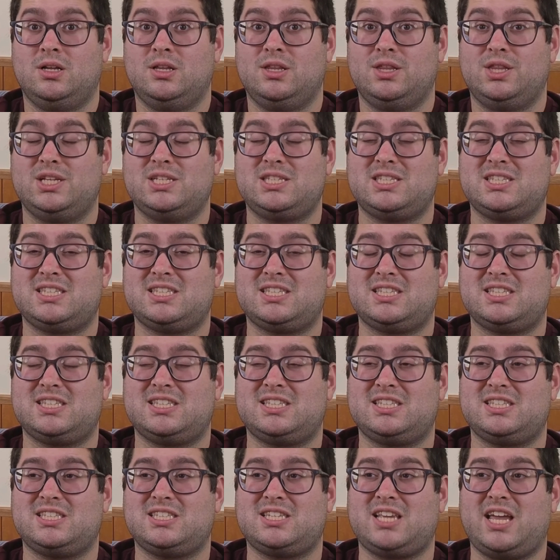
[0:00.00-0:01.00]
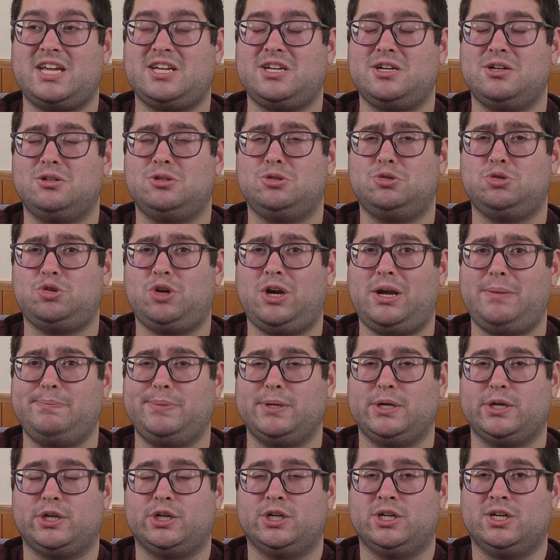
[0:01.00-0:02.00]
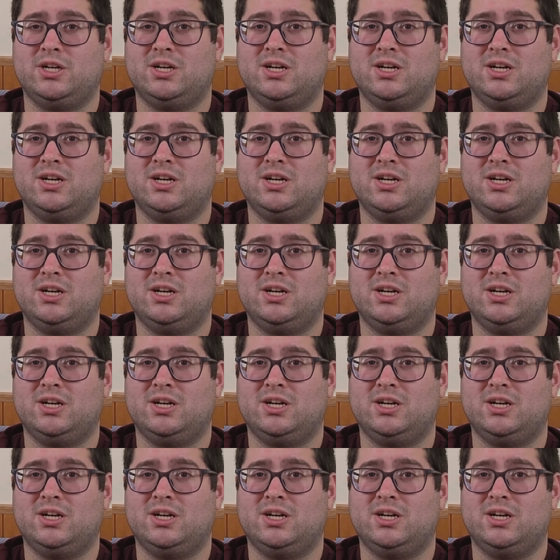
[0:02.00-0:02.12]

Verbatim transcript: This psycho creeper.